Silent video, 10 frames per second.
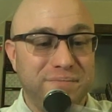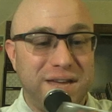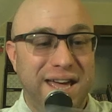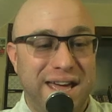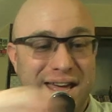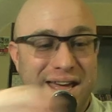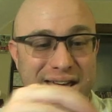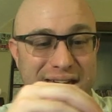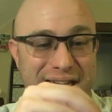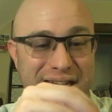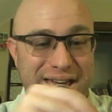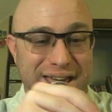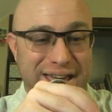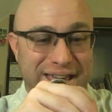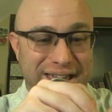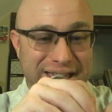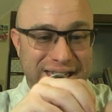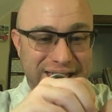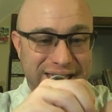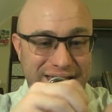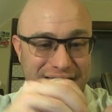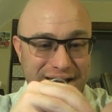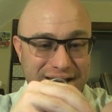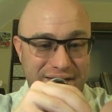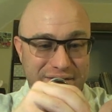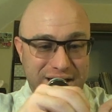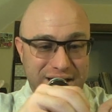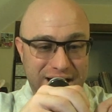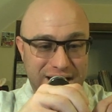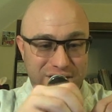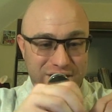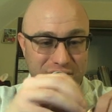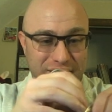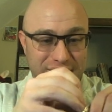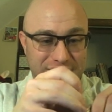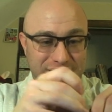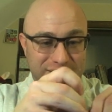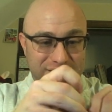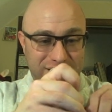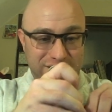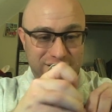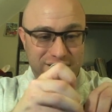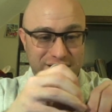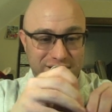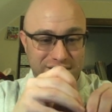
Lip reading: I think I got to do it like this, actually.